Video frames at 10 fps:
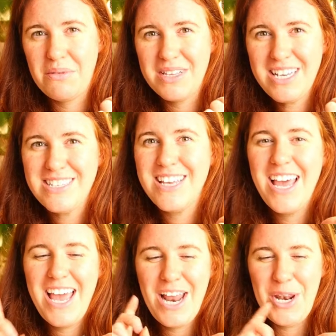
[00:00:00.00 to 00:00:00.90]
release,
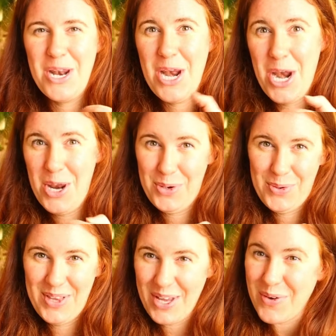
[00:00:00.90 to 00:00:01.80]
no
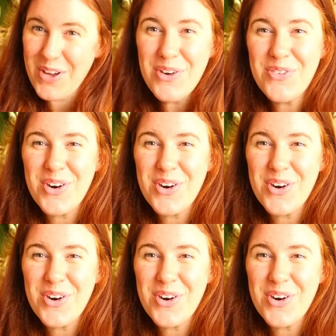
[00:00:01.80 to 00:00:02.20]
liquid